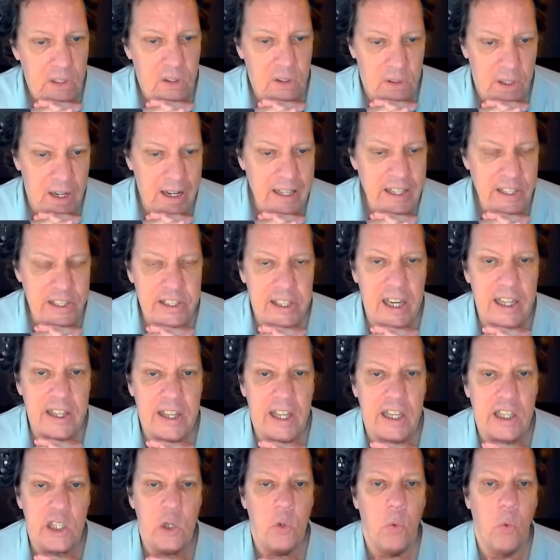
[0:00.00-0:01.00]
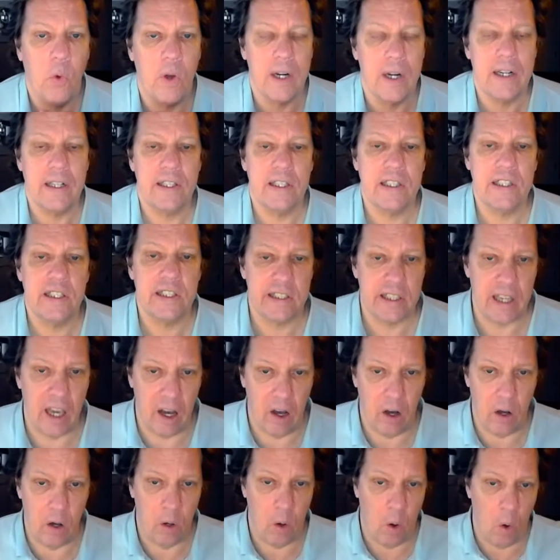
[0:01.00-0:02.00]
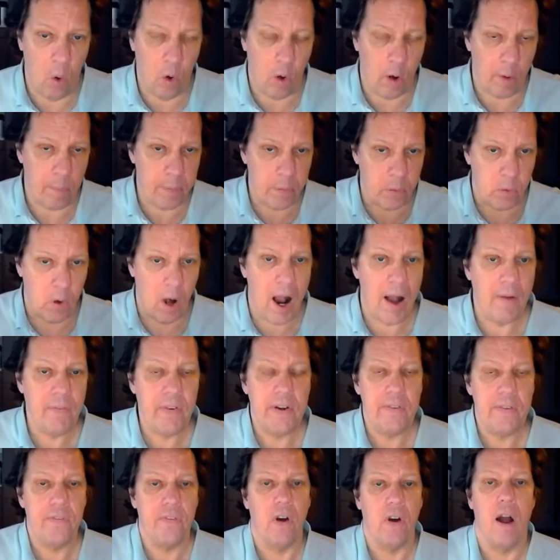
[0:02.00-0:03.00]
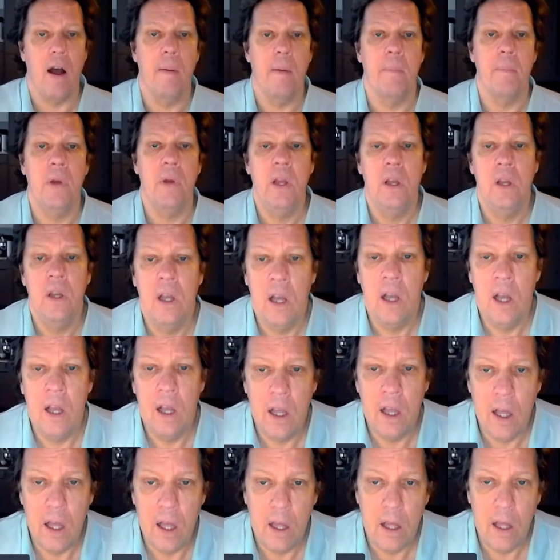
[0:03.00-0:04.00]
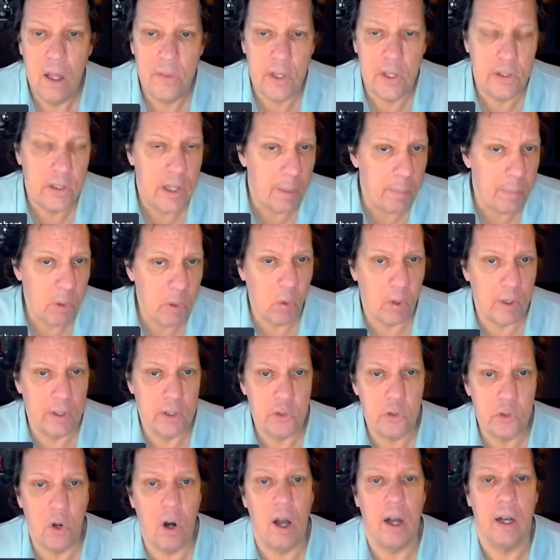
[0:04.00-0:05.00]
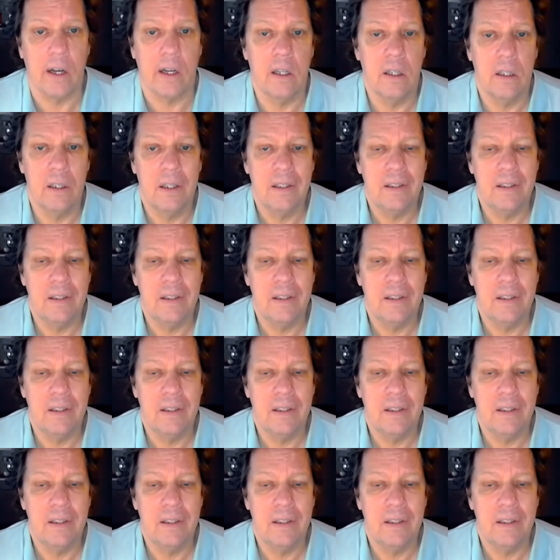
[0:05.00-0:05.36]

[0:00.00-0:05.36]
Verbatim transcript: Let's say that you wanted to sell or profit from the number one drug.